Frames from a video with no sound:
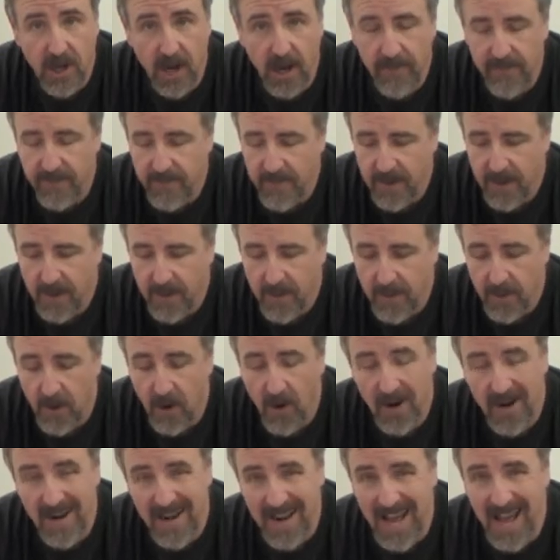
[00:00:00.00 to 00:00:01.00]
off,
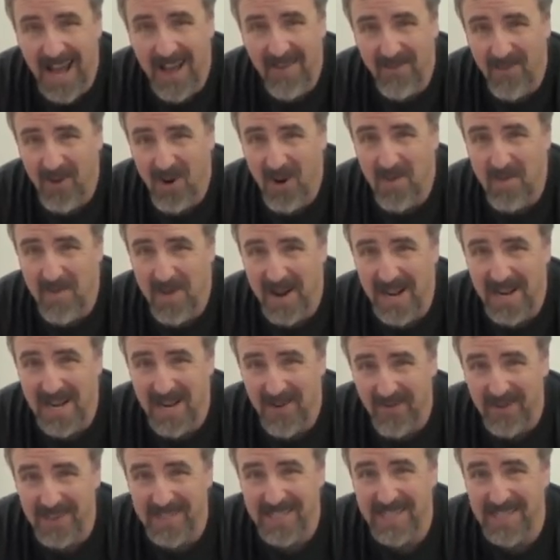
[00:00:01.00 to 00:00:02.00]
there are not very many
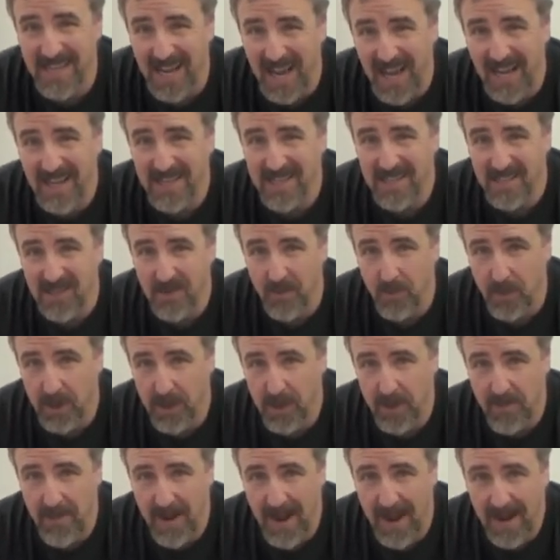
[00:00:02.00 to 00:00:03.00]
different sizes of
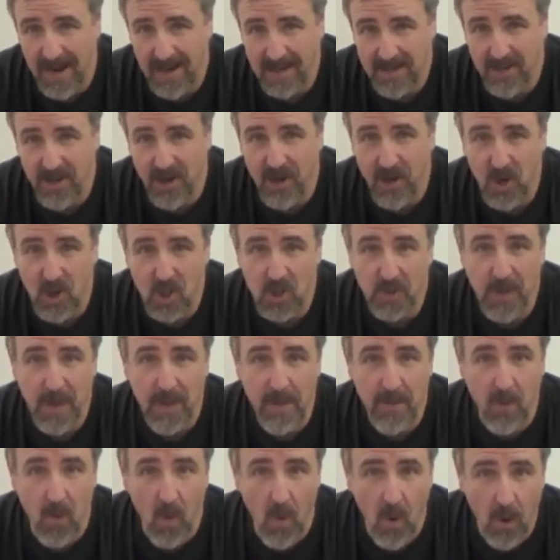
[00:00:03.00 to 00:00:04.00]
breather bags. There used to
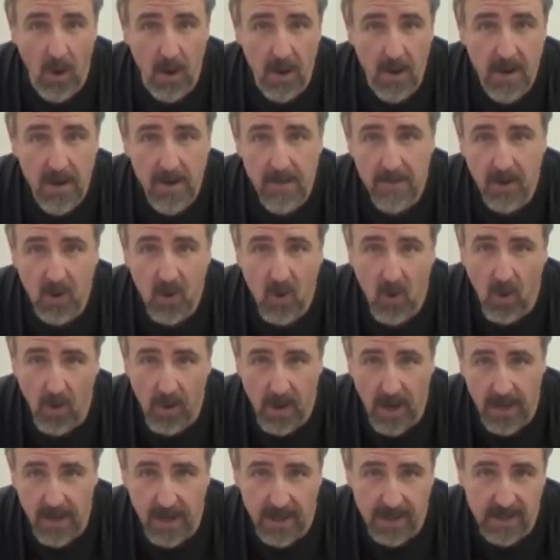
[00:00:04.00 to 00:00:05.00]
be more, but
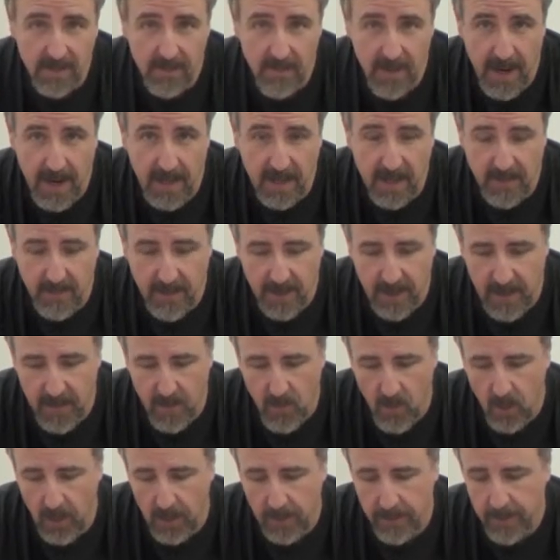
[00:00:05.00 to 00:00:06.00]
Kordon doesn't make them
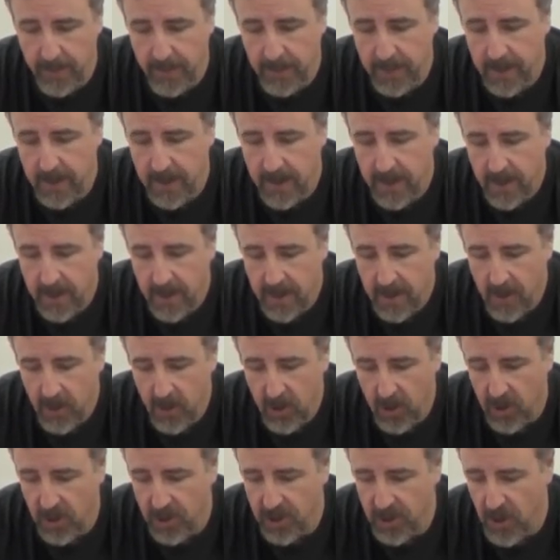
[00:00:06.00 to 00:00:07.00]
anymore.
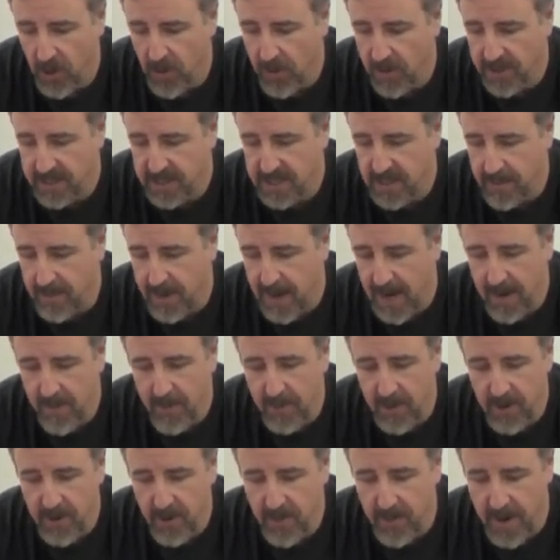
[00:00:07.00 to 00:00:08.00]
You'll notice that my
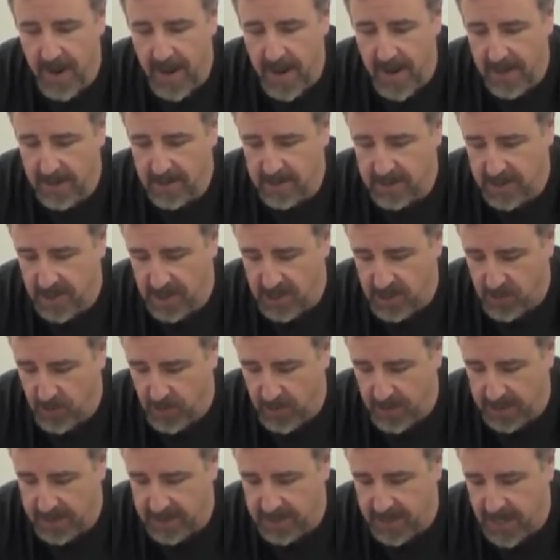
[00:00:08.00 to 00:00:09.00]
breather bags, this
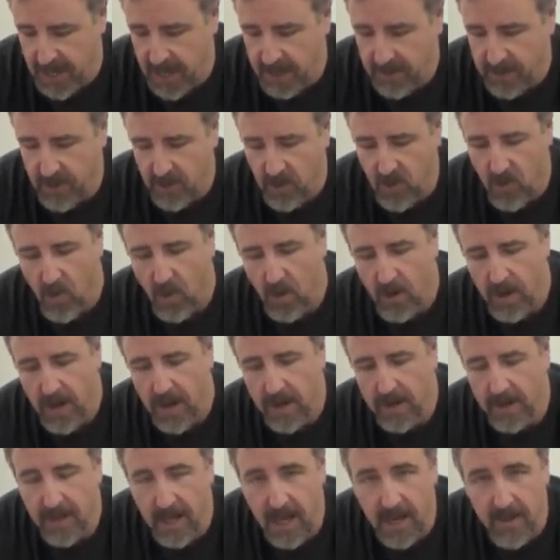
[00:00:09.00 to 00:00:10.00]
one has got the
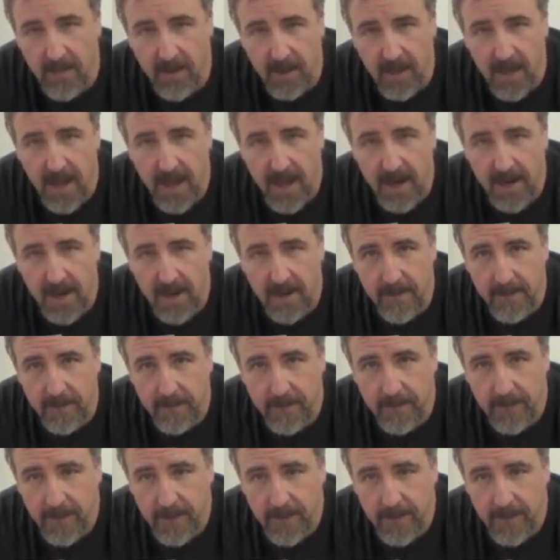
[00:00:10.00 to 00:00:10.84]
Kordon label on it.